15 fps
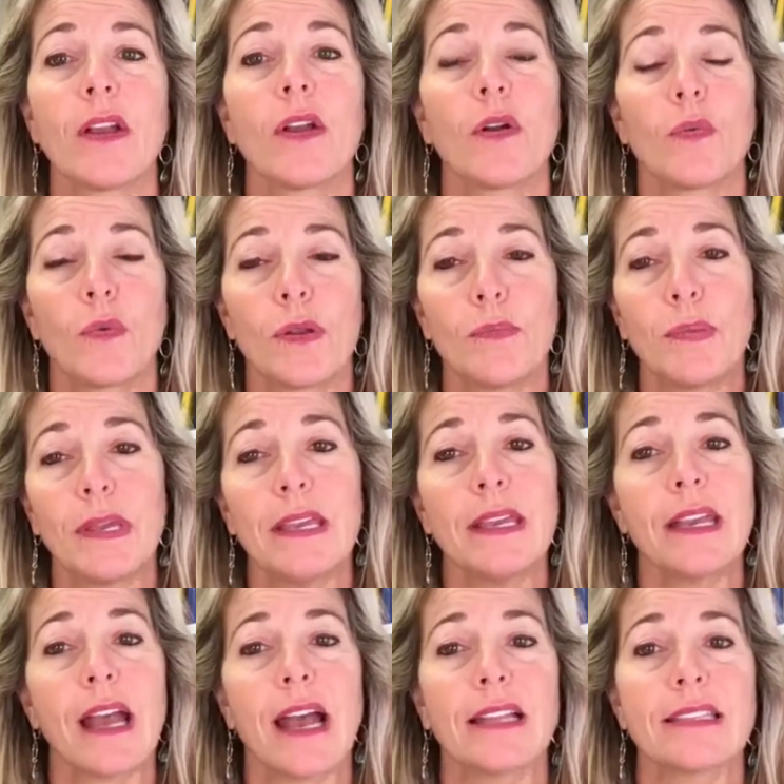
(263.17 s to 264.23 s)
Repeat
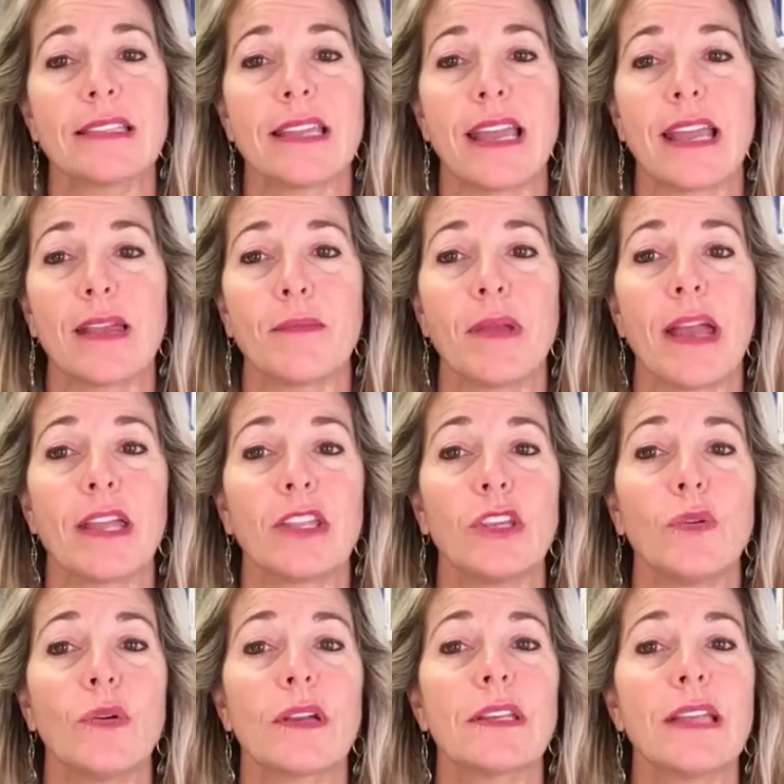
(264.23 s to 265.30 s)
God's name, and you
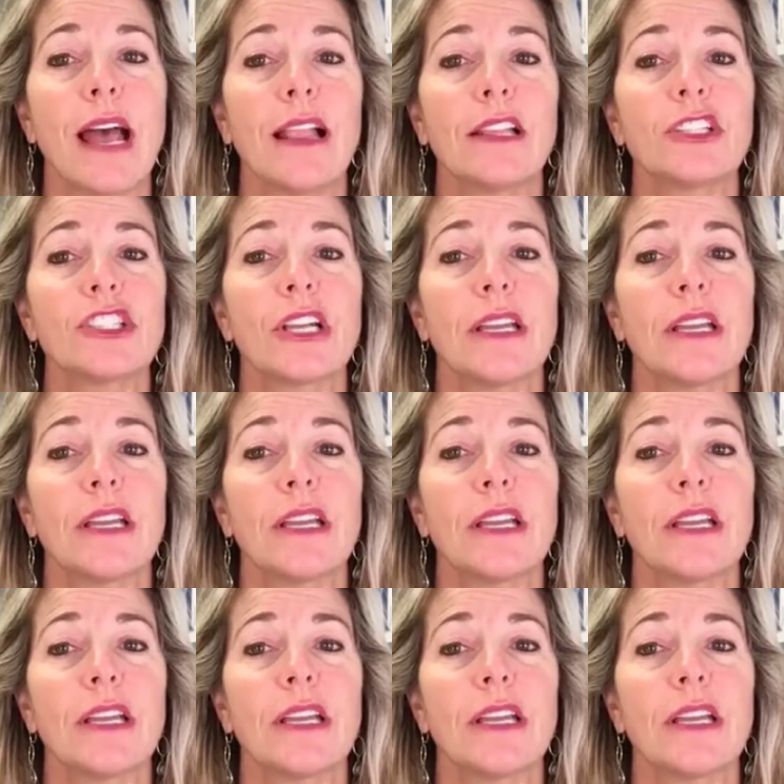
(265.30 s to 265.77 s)
acknowledge